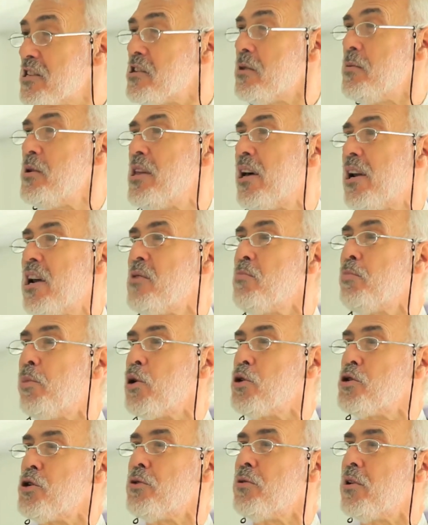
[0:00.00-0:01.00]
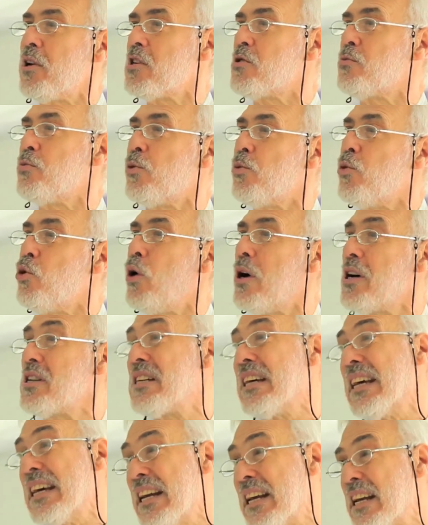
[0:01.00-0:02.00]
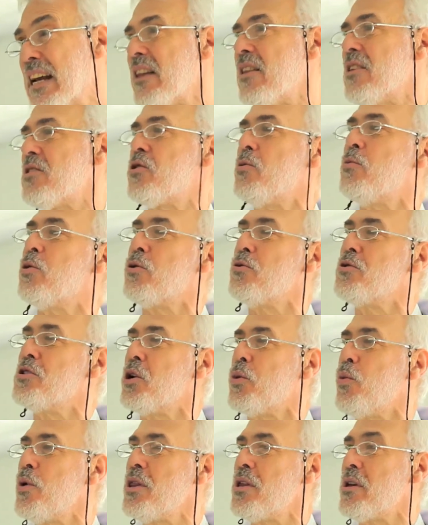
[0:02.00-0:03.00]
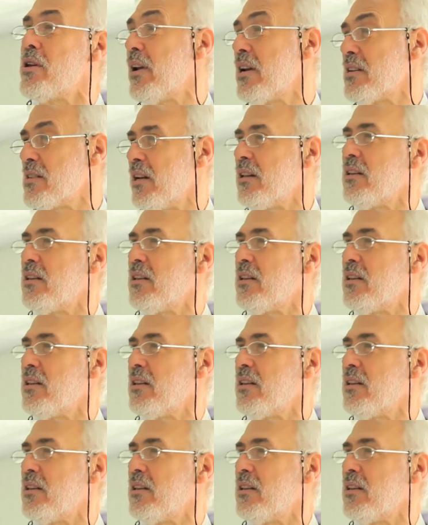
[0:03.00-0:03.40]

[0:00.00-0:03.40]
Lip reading: by the implosion of the bubbles generated by the high temperature,